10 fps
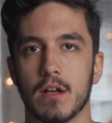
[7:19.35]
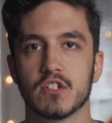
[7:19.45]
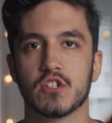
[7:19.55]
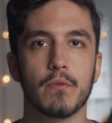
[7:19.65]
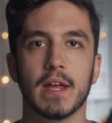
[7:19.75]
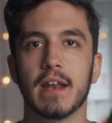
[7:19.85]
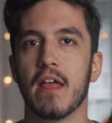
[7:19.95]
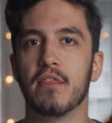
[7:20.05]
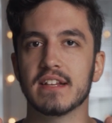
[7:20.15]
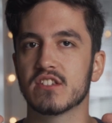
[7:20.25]
So then,
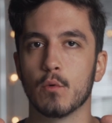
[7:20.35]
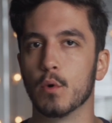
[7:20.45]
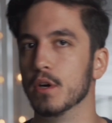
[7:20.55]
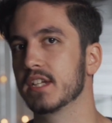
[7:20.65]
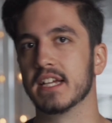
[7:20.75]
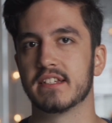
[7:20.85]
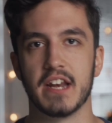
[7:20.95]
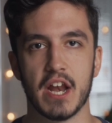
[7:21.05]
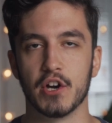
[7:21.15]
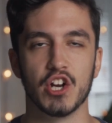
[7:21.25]
that's the worst case
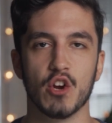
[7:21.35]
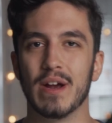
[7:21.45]
scenario.